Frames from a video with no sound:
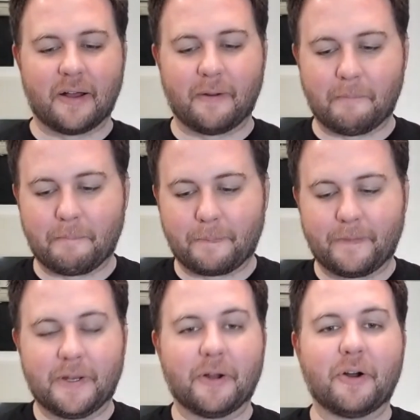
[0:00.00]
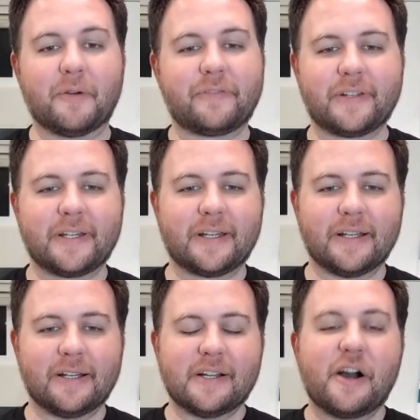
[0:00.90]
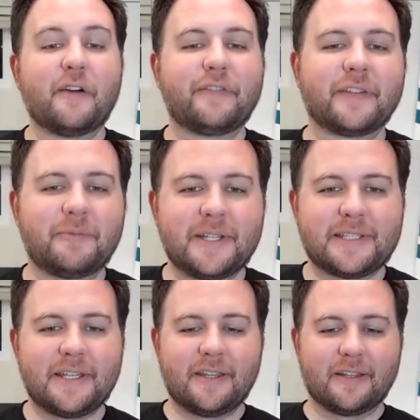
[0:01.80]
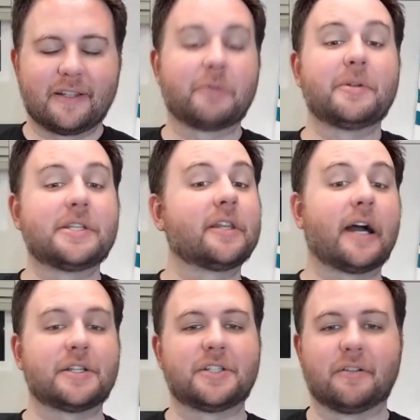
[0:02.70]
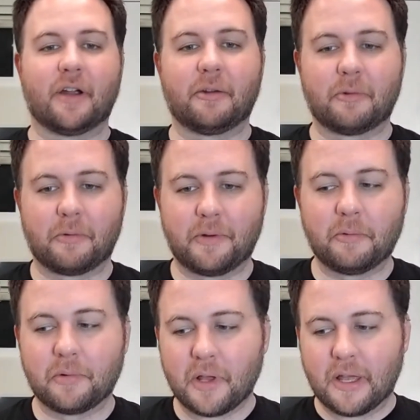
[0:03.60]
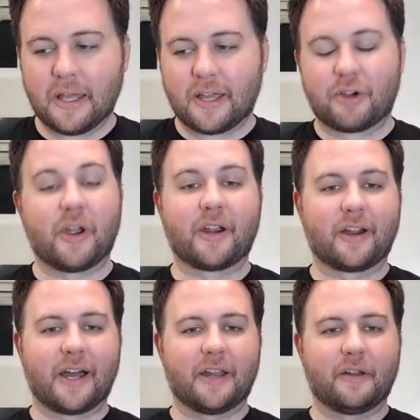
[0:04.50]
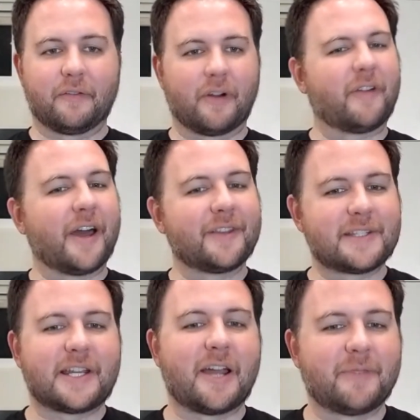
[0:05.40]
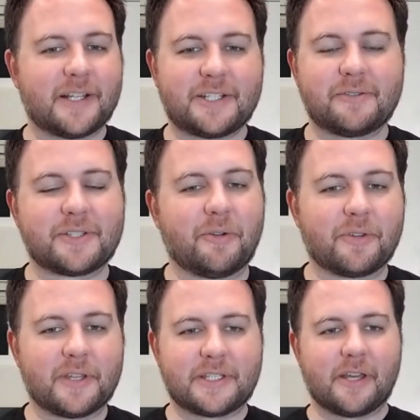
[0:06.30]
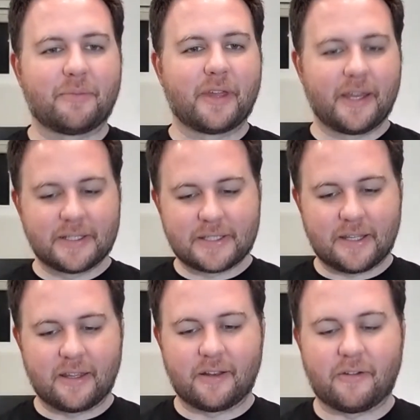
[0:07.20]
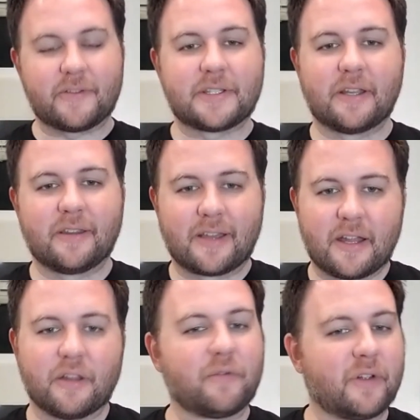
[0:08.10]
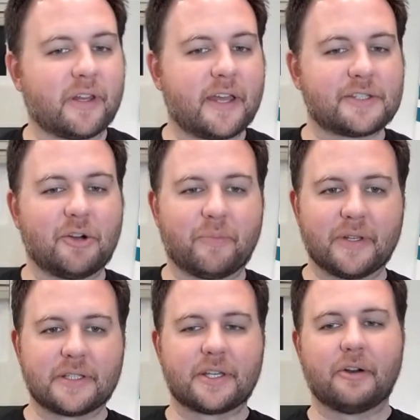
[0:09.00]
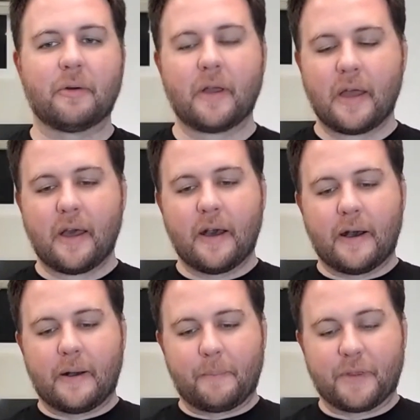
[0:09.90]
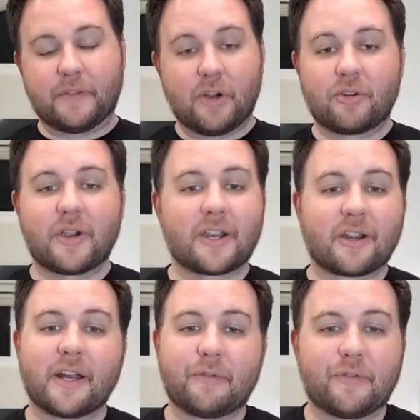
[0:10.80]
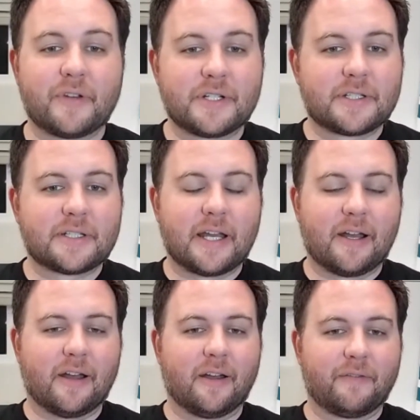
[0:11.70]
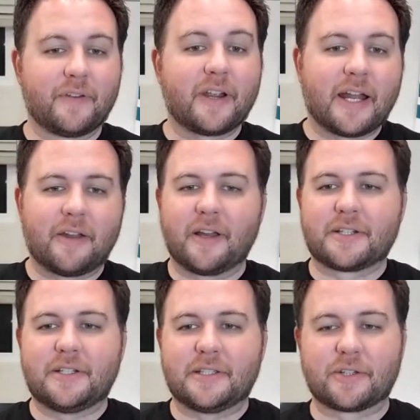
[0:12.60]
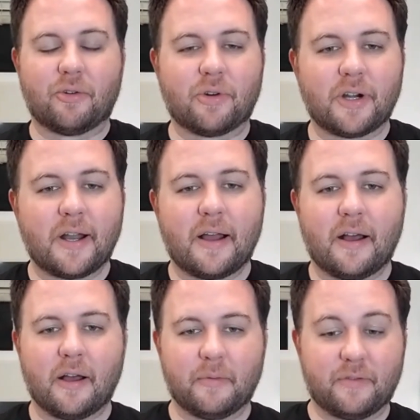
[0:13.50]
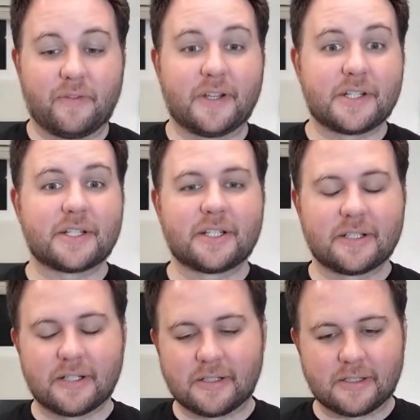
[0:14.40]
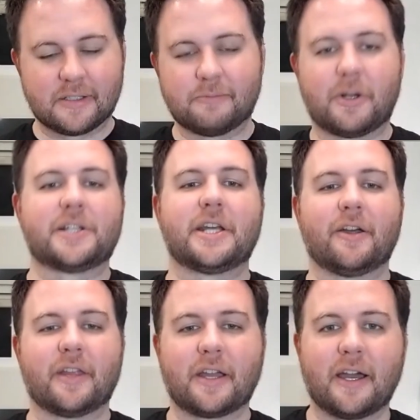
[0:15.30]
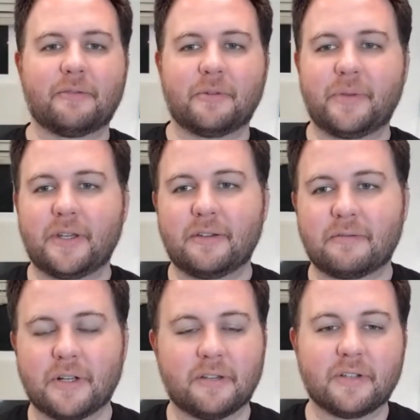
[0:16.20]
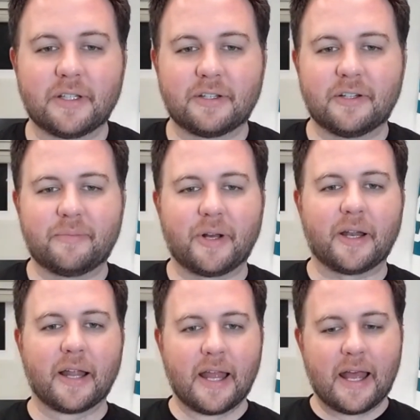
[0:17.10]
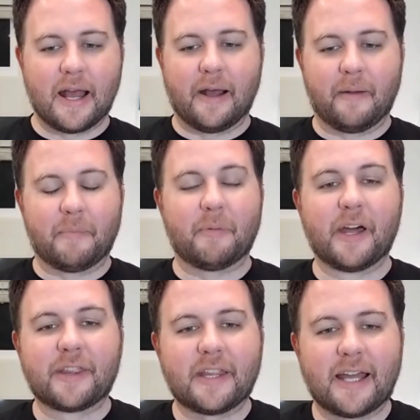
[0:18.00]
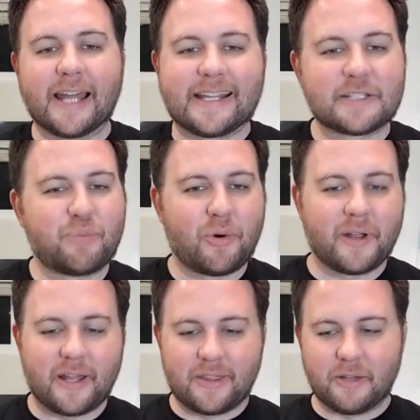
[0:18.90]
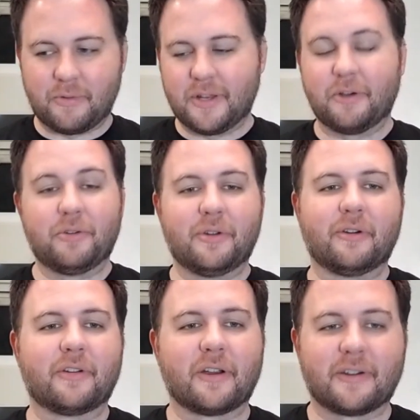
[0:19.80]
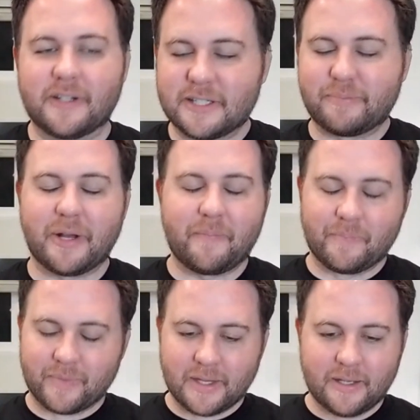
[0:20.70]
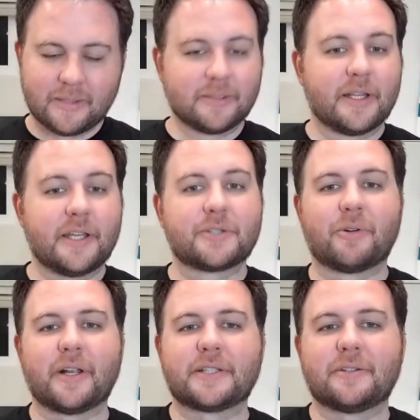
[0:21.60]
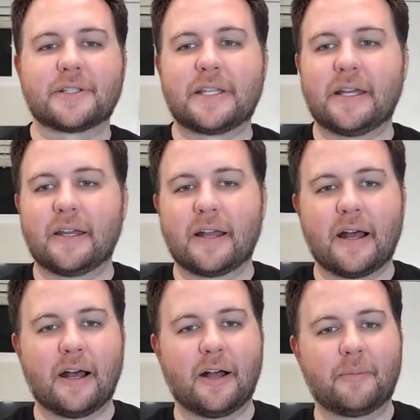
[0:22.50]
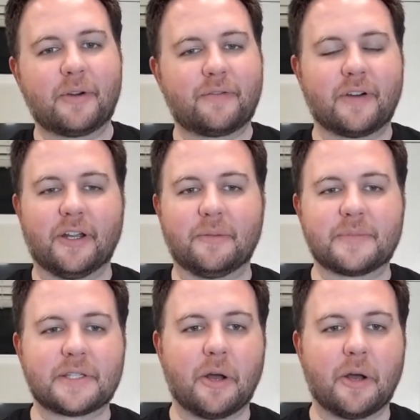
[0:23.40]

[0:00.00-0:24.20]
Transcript: Um, you know, hopefully, hopefully we see like we did last year, right? Where we, Gregor kind of around this time last year was going to the same things, and then all of a sudden the kind of the floodgates open. So um, if Noah Gregor could ever finish, uh, figure out how to actually score um, and finish, watch out, that guy would be really, really good. But um, I mean, at, at this point, I think we know who Noah Gregor is, but he scored a nice goal today. Um, good for him.